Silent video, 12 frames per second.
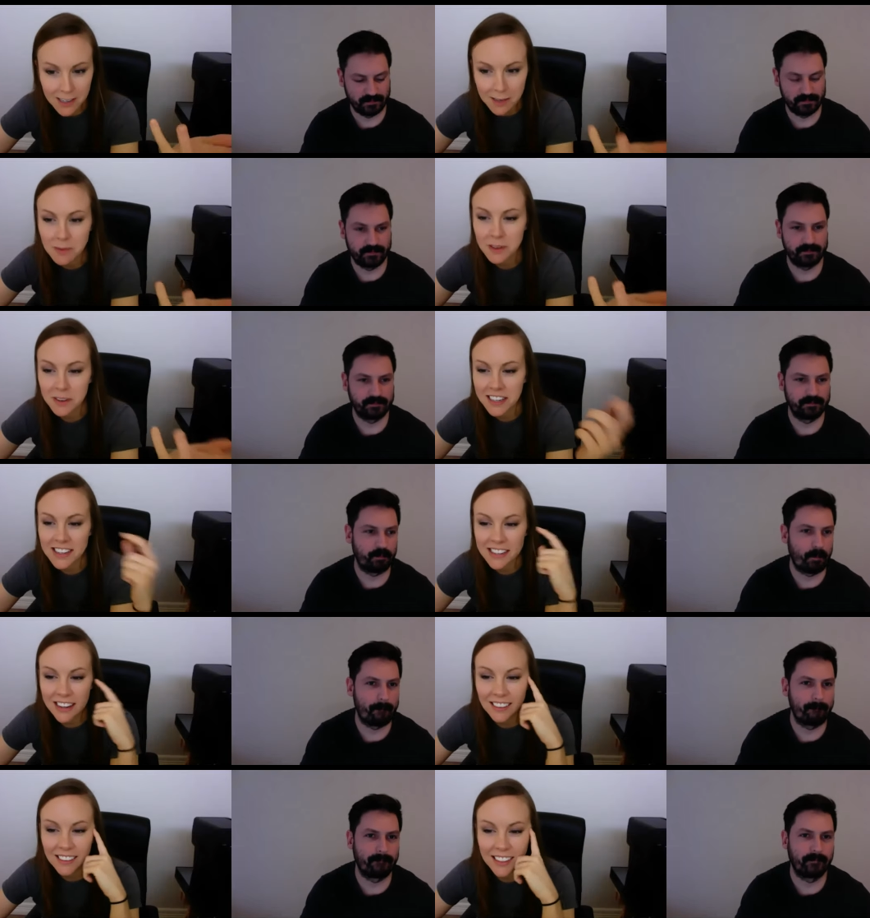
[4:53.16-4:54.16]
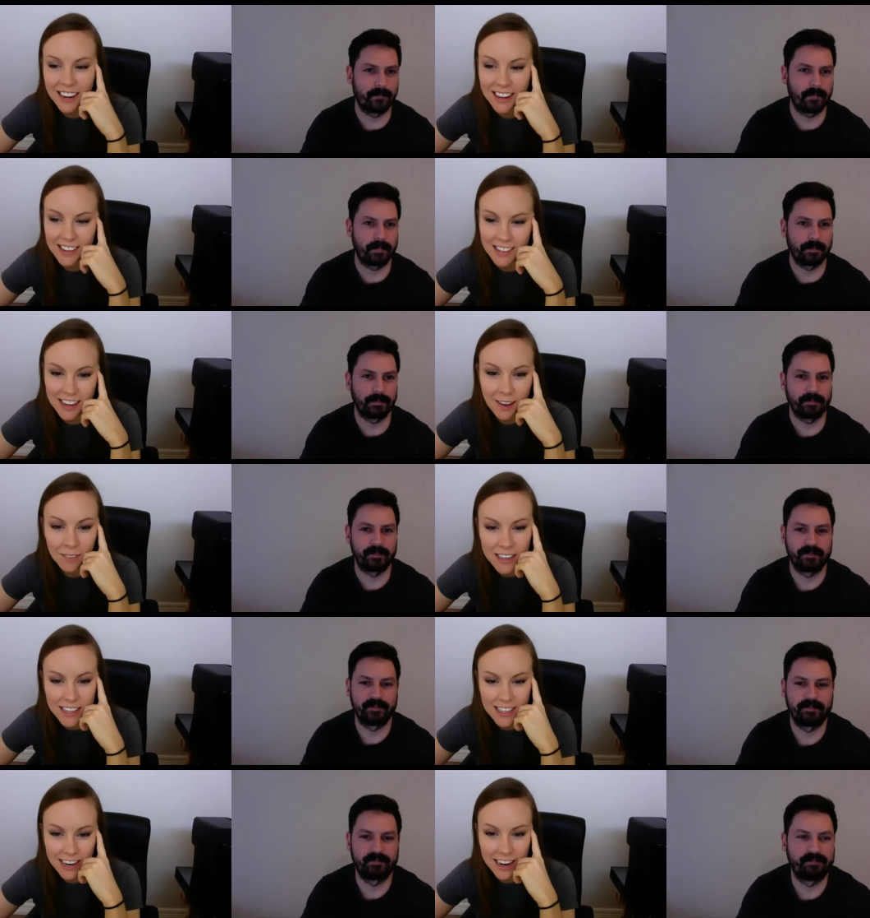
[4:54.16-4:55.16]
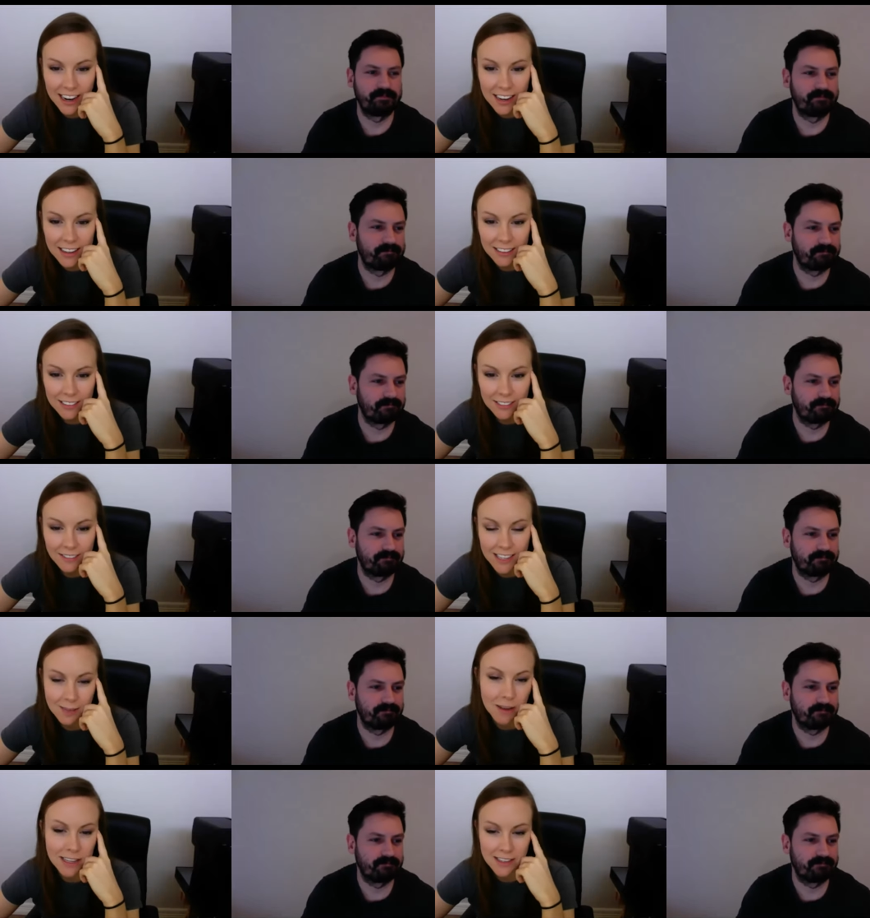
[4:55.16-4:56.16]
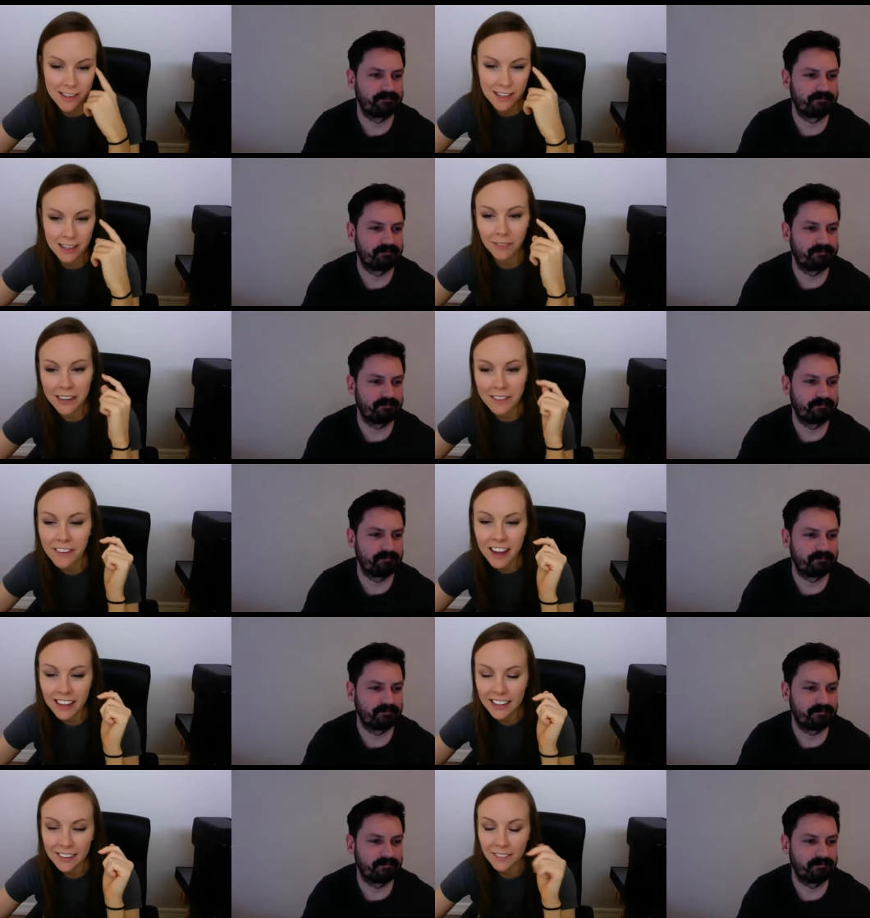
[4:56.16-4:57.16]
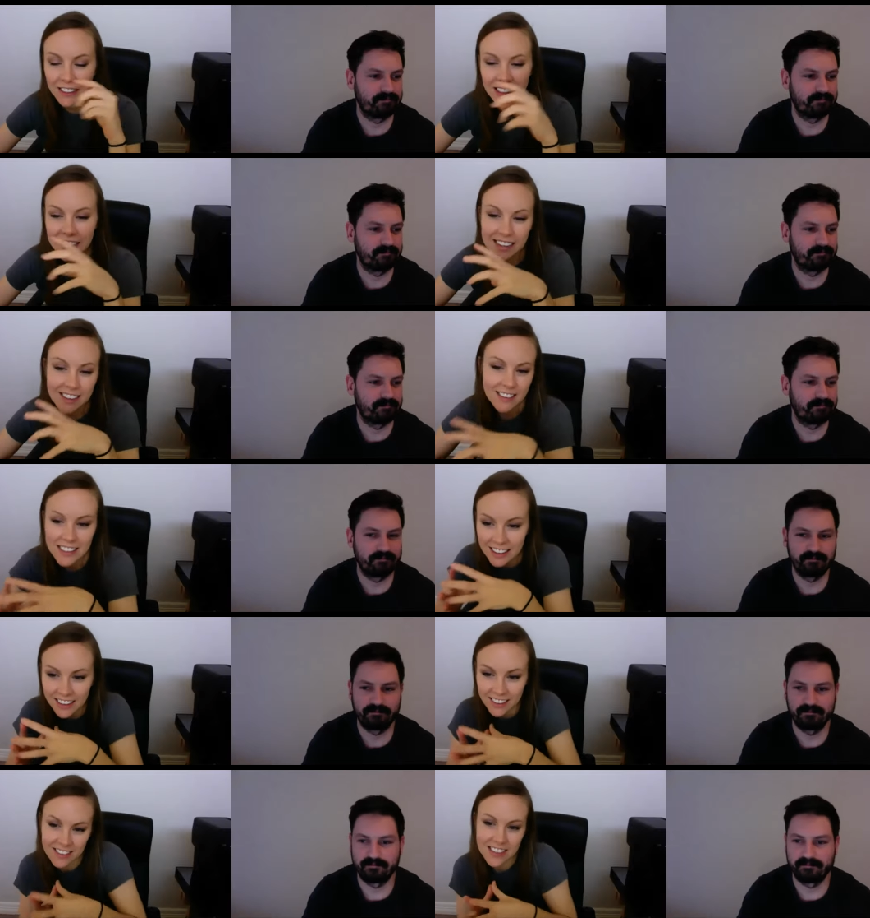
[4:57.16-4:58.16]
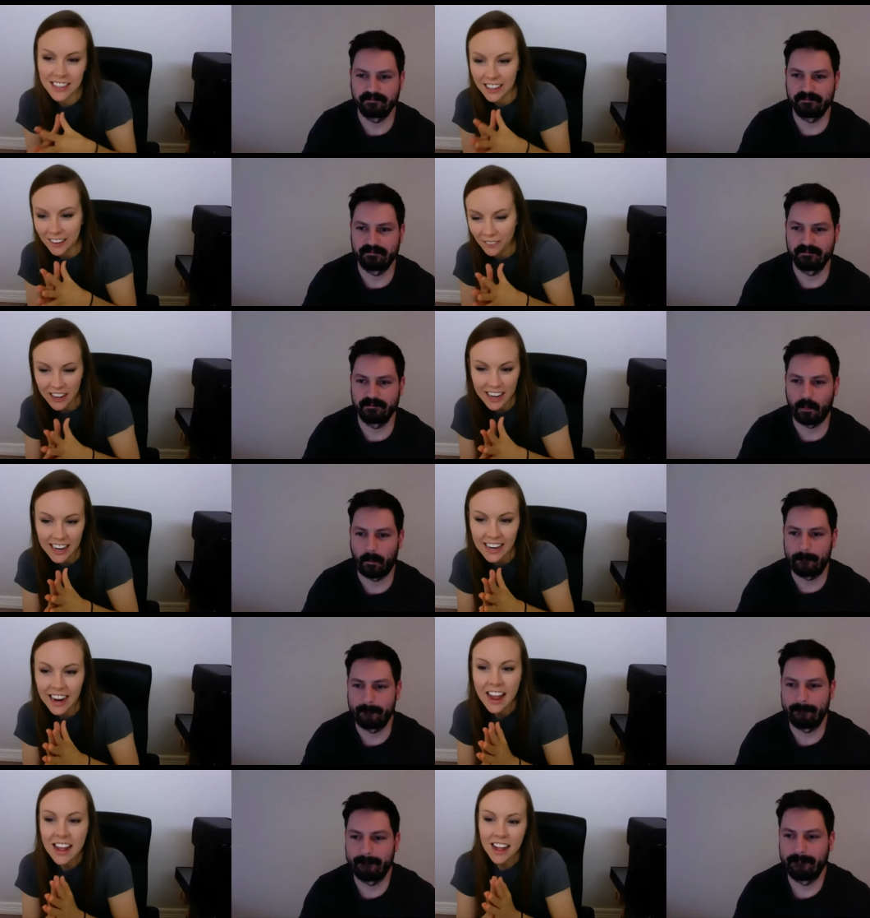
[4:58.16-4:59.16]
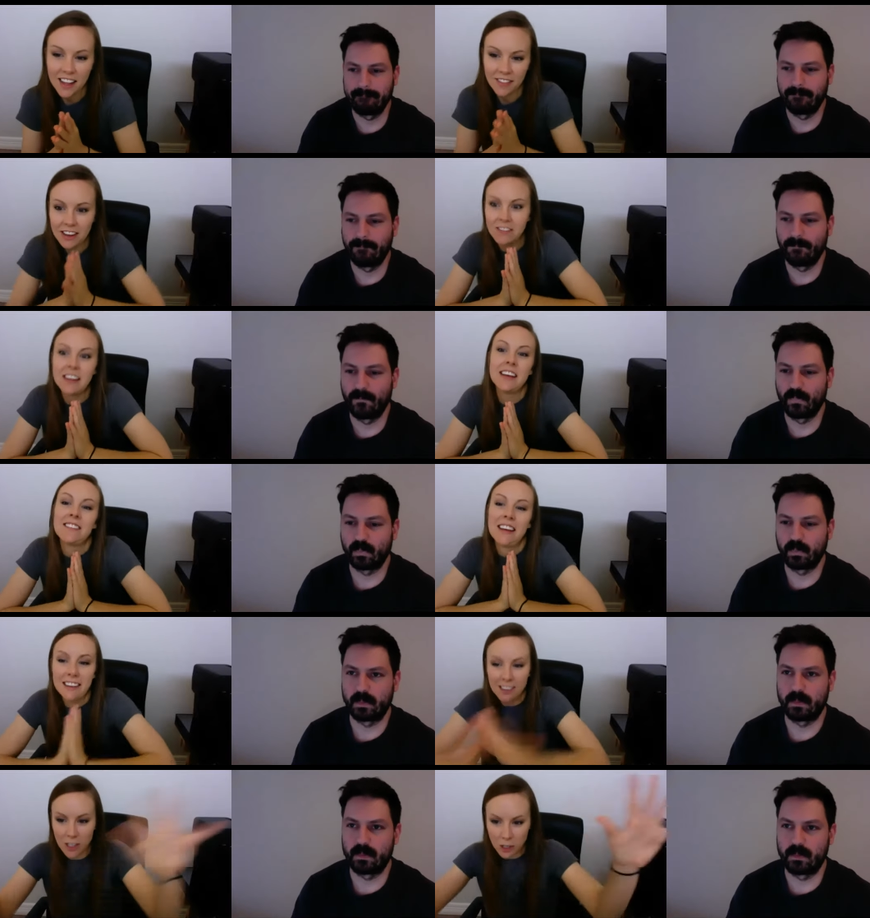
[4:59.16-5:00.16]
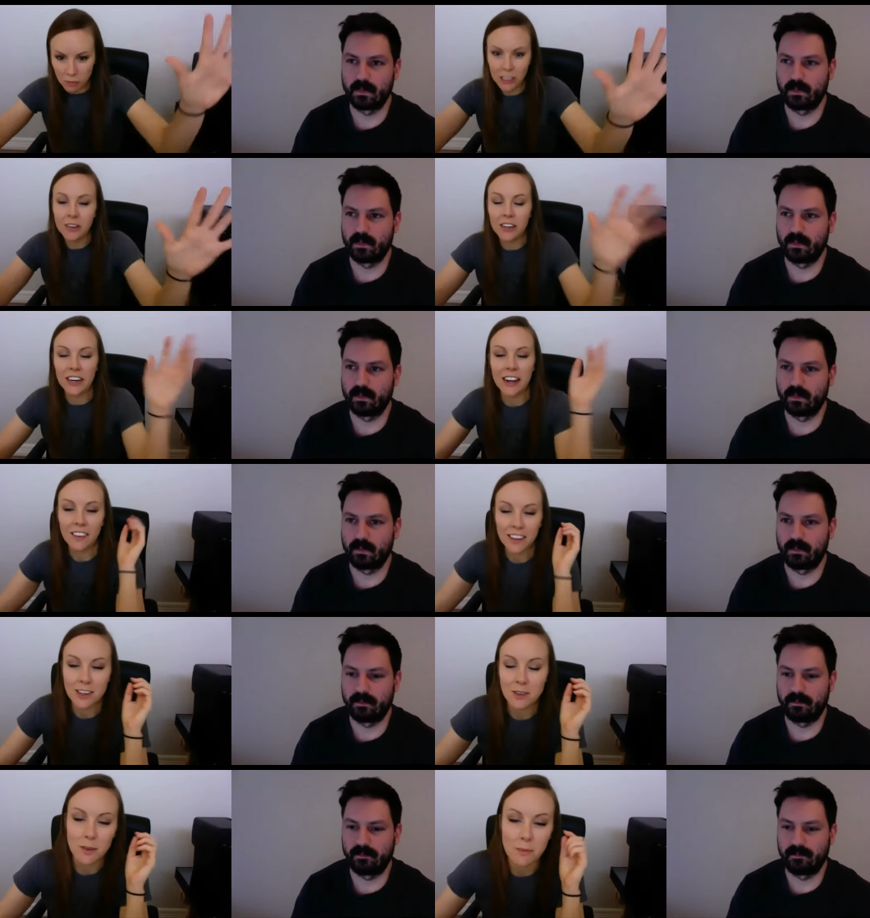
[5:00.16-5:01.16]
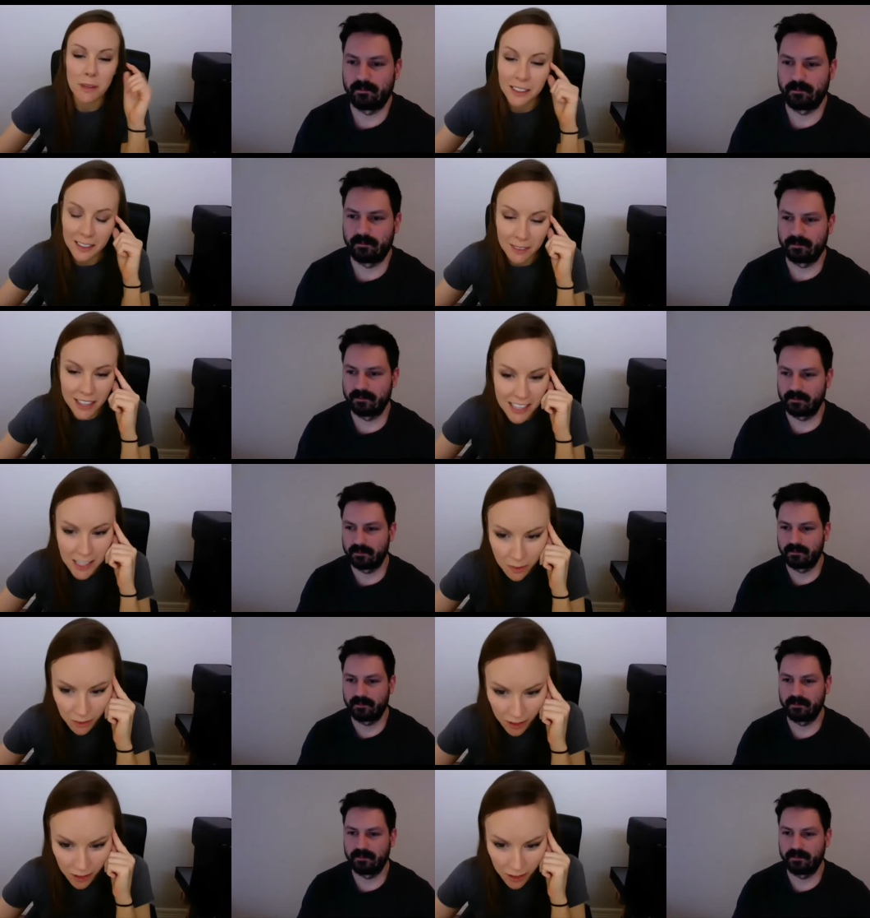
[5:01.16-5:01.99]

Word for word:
Speaker 1: Sheep's greatest talent is that we take this message that we define in a really easy to understand way and then we like explode it out into a million ways for